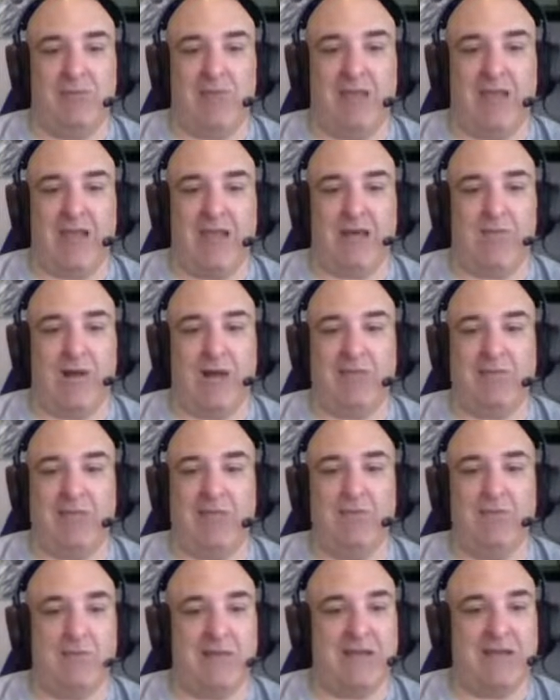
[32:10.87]
Like A-Rod.
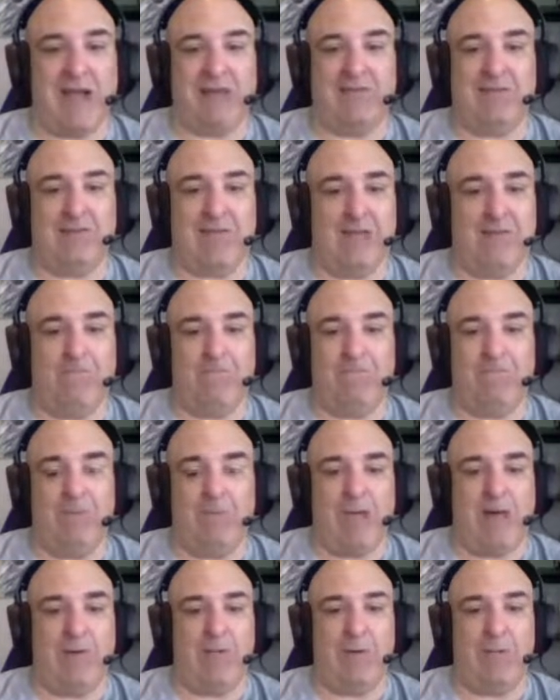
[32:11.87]
That's when the guys hit like,
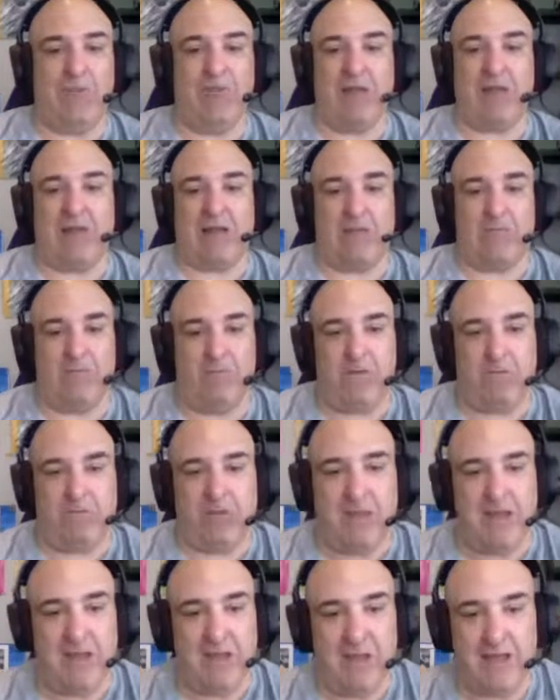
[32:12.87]
everybody was hitting like
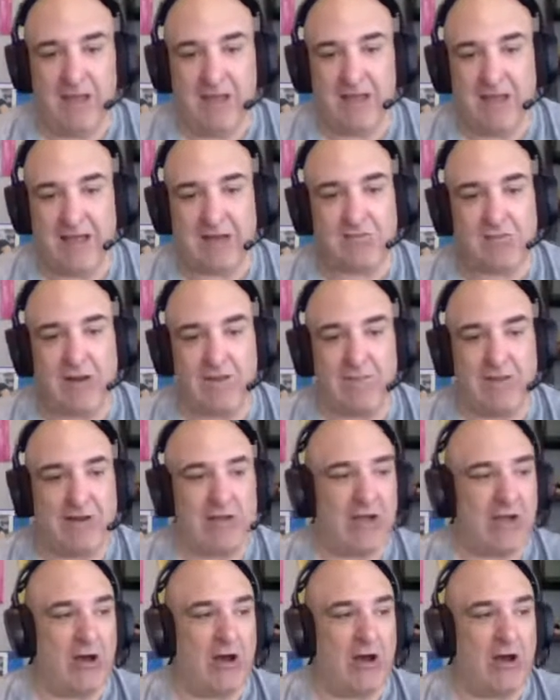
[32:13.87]
50 and driving in like